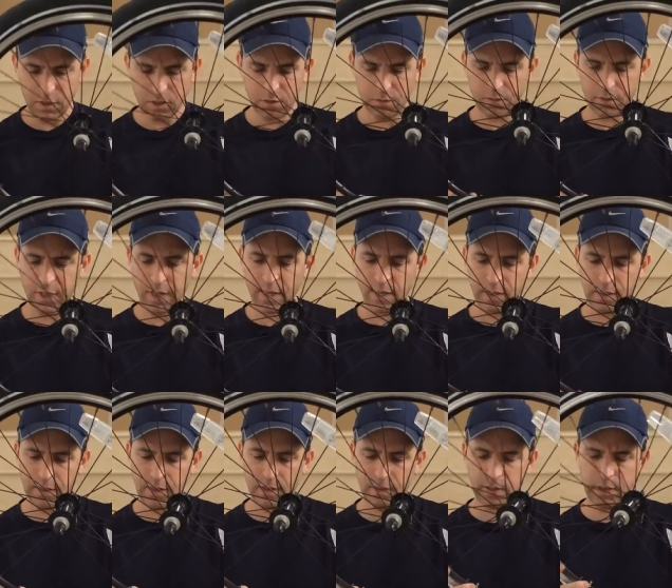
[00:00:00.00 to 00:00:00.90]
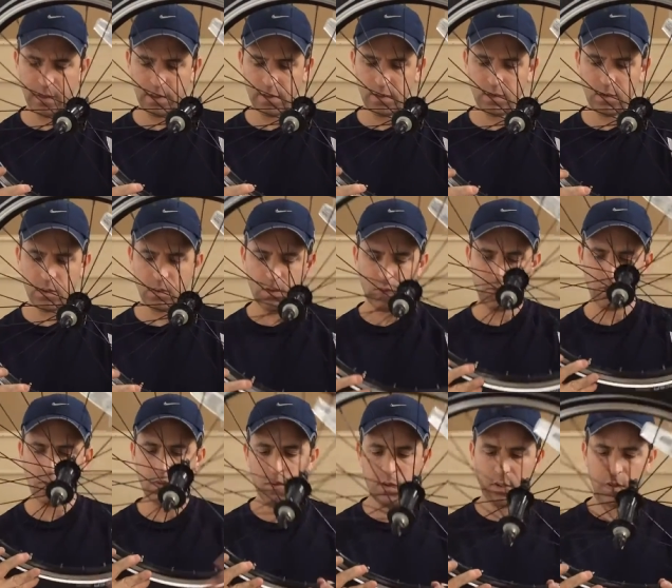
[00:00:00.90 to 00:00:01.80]
pinch flat, to
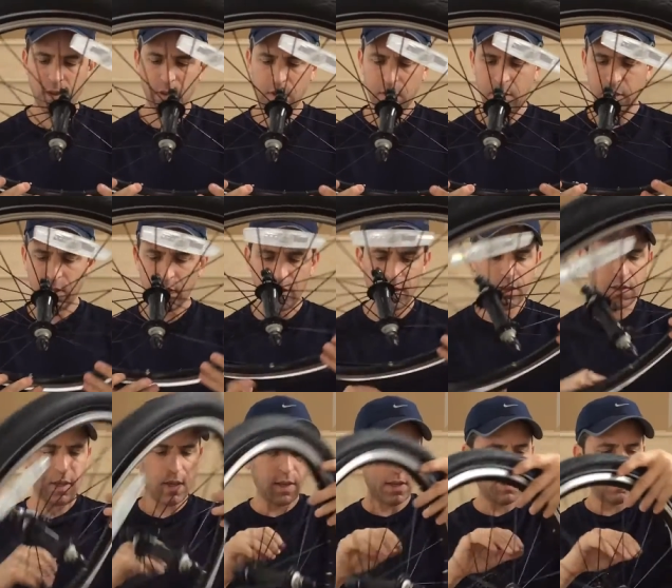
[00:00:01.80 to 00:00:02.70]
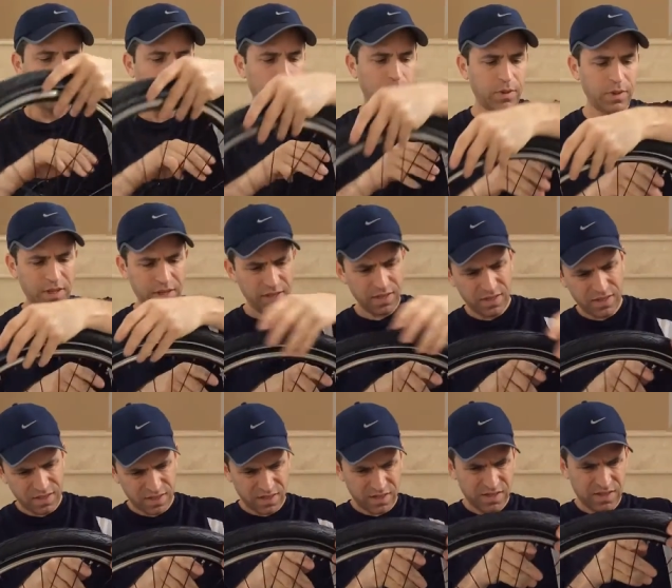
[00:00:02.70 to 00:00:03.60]
get that in
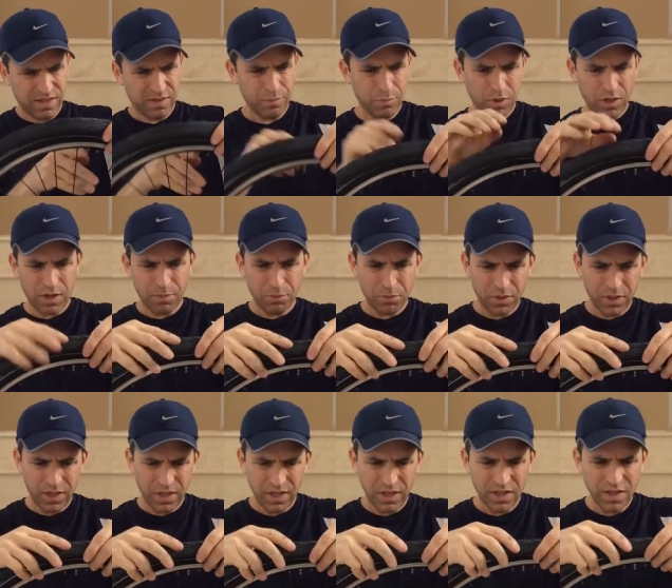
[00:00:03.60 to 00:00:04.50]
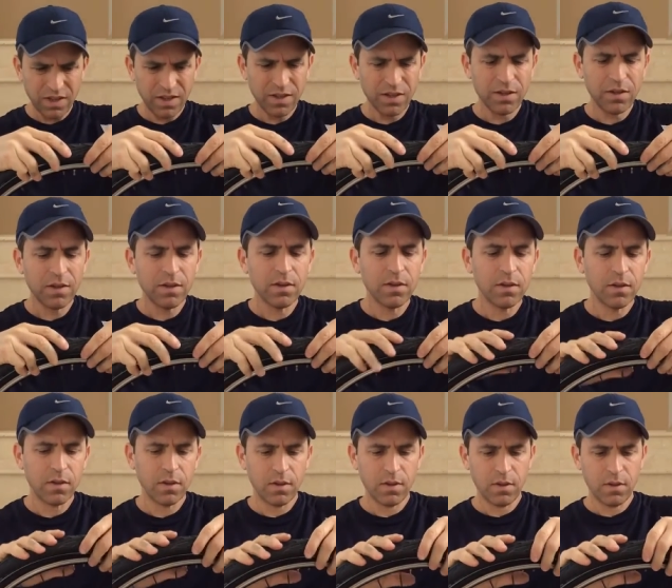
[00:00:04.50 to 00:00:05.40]
place properly.
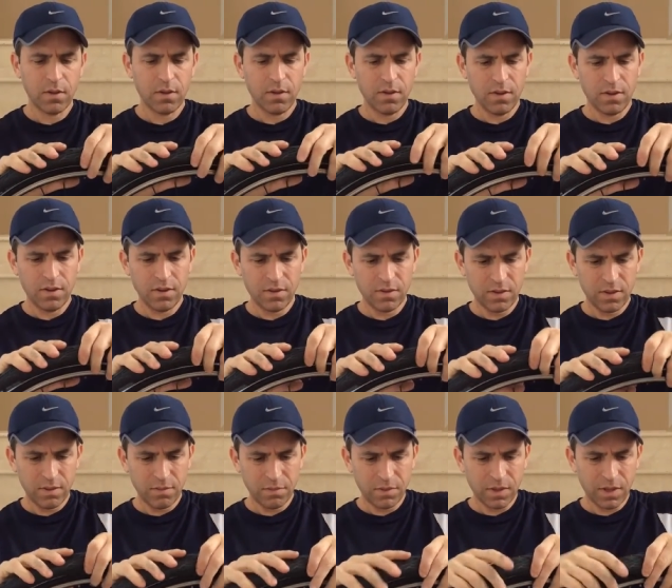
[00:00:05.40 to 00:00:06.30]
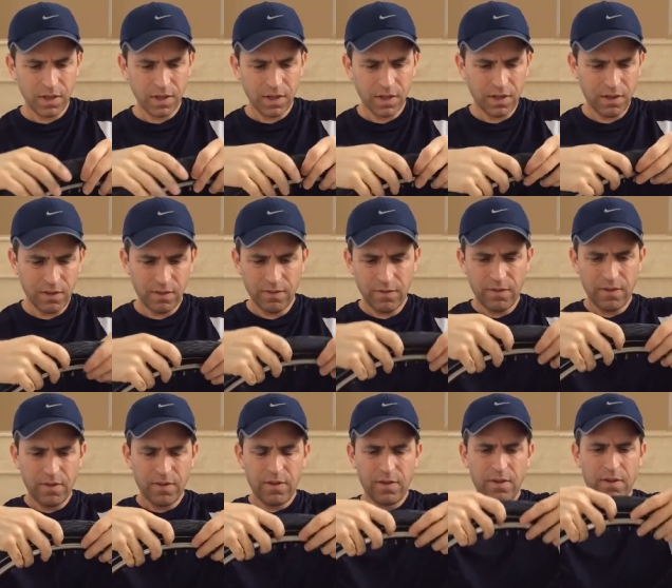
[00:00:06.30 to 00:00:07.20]
Seems like
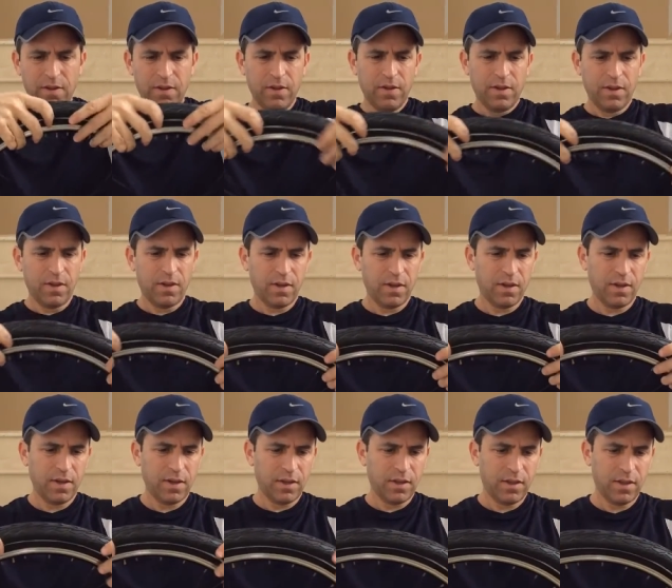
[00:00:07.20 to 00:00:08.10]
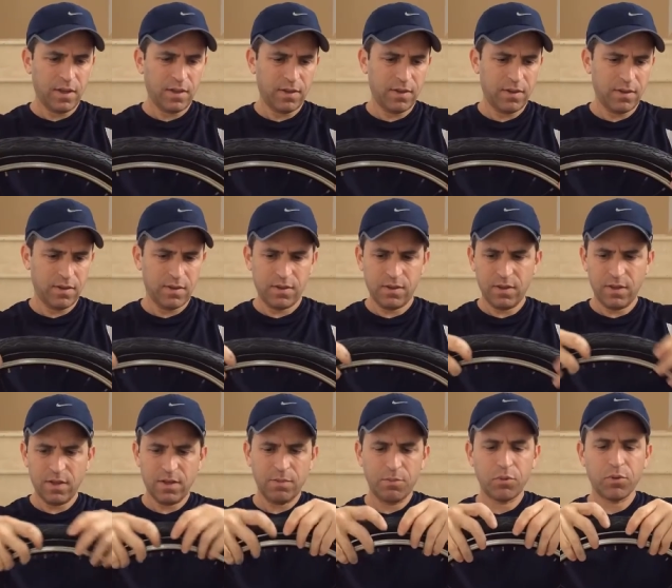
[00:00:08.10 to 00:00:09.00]
I got that
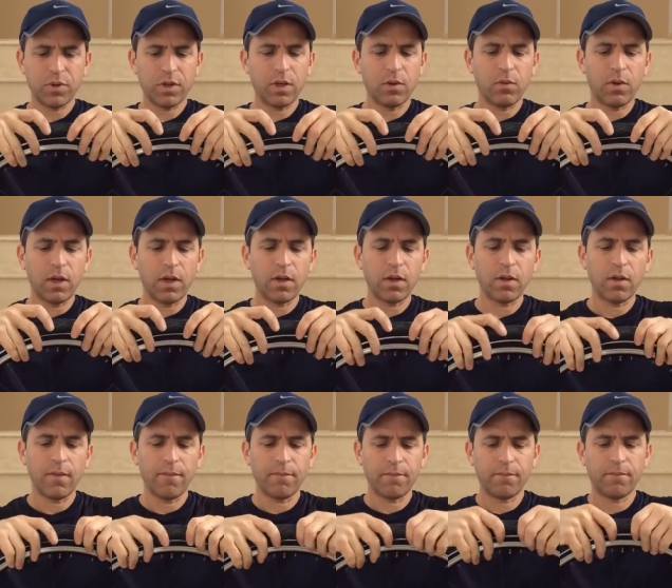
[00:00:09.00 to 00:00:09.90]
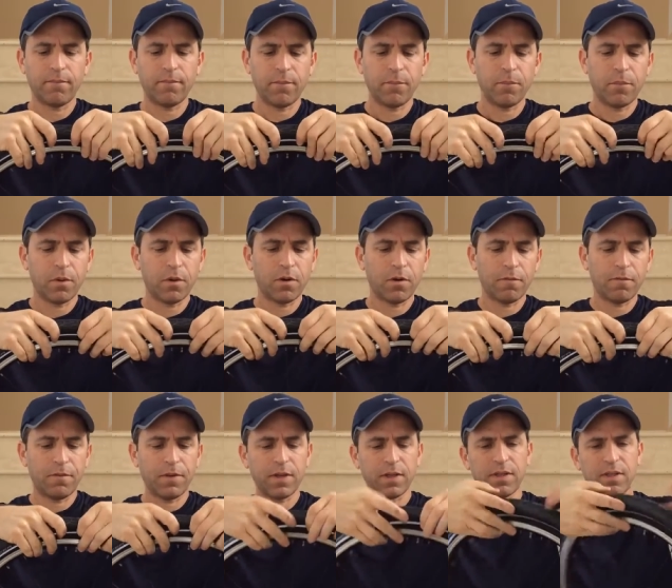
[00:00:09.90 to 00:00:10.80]
seated pretty well.
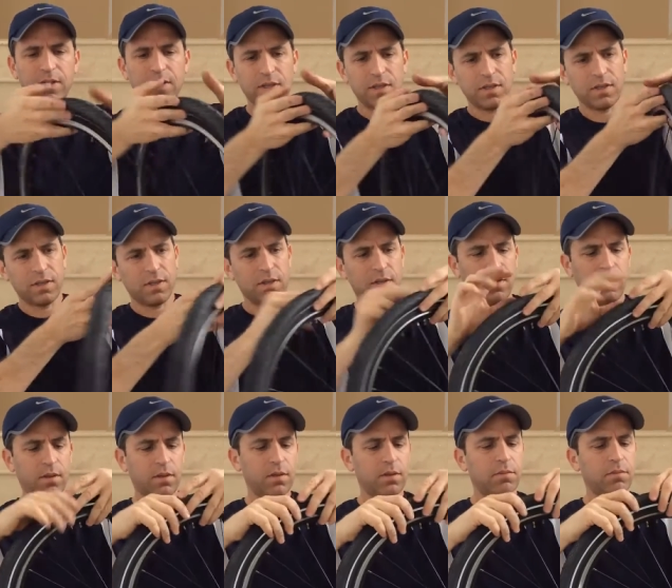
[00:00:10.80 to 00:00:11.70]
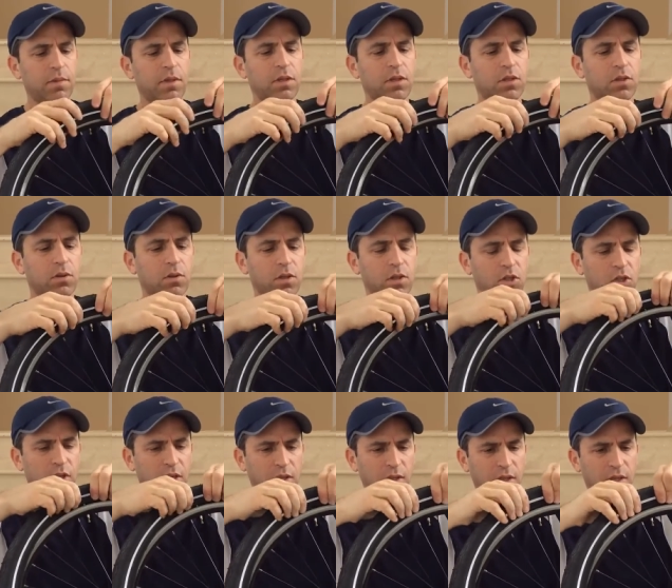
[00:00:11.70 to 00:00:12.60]
Perfect. Just make sure,
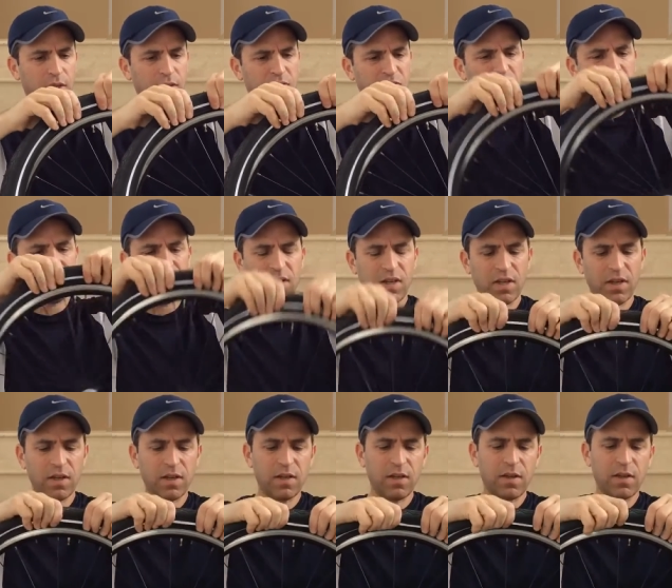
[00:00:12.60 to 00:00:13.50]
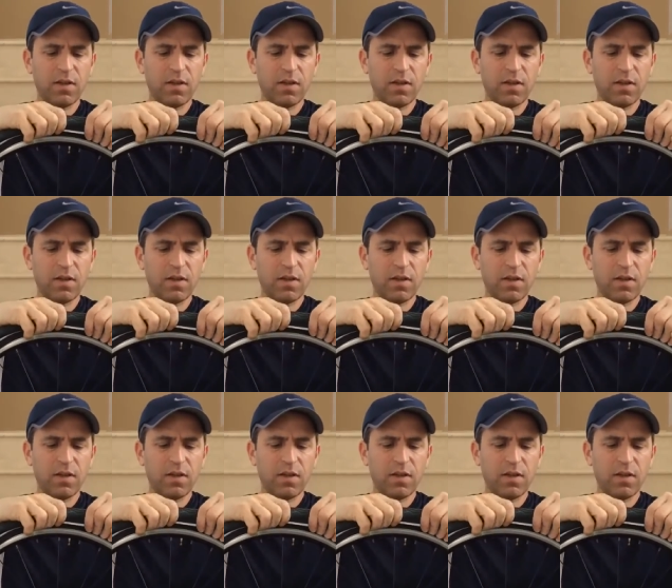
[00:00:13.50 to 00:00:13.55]
check the other side.